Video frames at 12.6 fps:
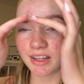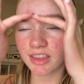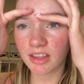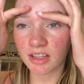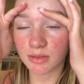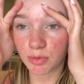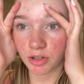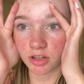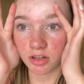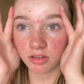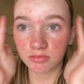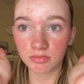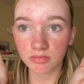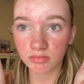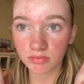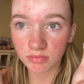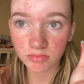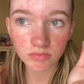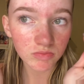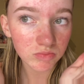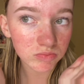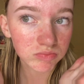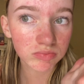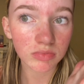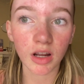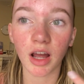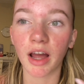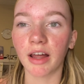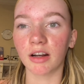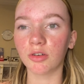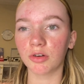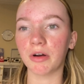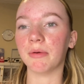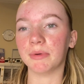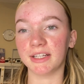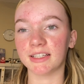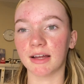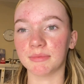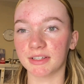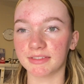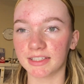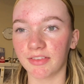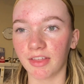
think that's pretty good. I don't know how many times I've said